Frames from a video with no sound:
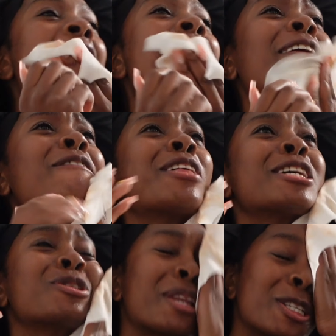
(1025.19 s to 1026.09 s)
I feel
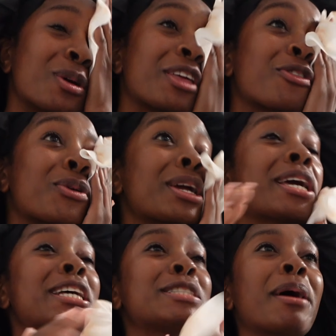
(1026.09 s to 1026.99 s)
like
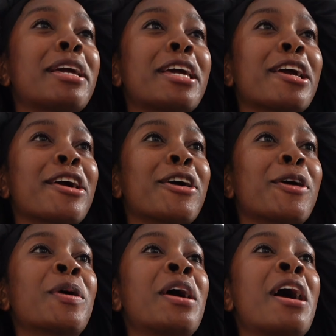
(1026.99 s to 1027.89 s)
2023 is my
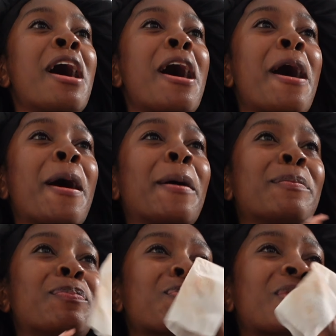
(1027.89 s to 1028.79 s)
year
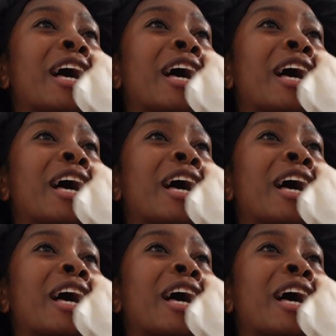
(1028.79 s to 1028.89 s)
um